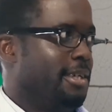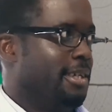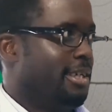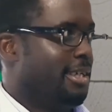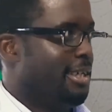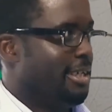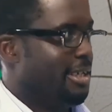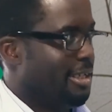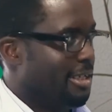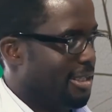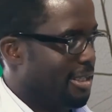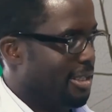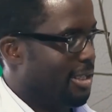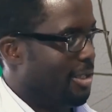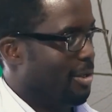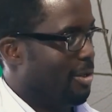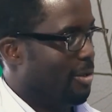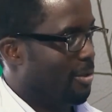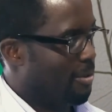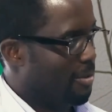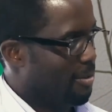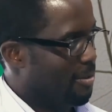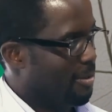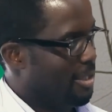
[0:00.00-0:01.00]
be the
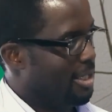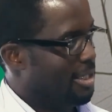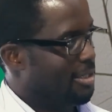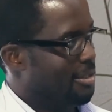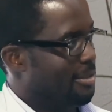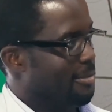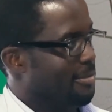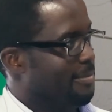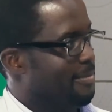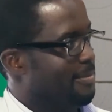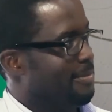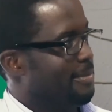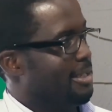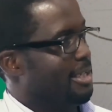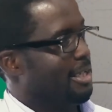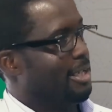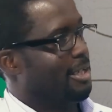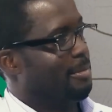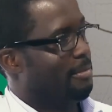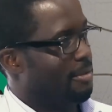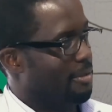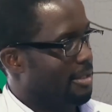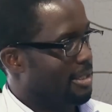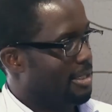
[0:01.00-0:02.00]
local, as you've
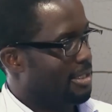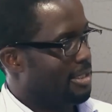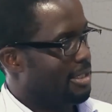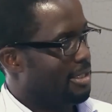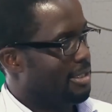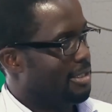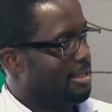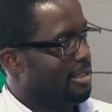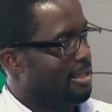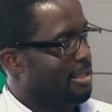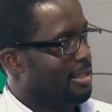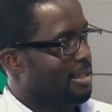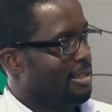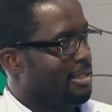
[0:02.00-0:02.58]
elaborated,